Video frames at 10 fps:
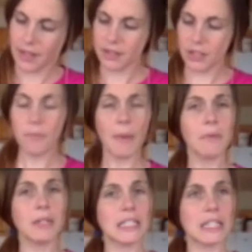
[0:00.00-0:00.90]
So you might
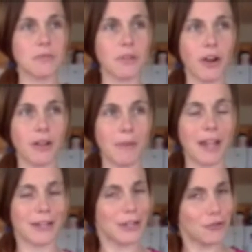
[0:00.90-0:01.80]
want to disregard my
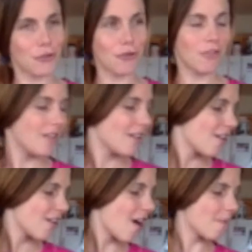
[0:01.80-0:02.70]
initial
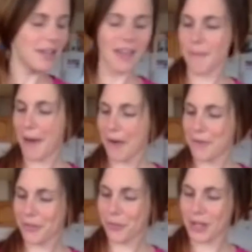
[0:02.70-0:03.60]
comment
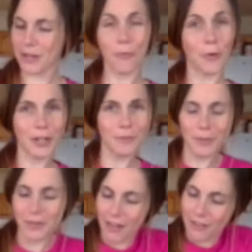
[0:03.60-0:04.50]
about 3 to 4
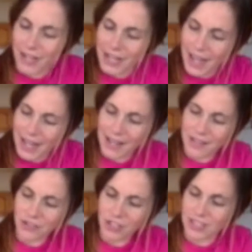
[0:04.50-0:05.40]
food coloring
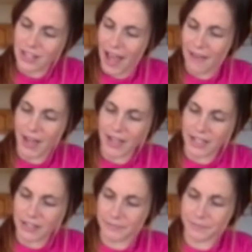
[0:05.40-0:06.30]
and just have at it.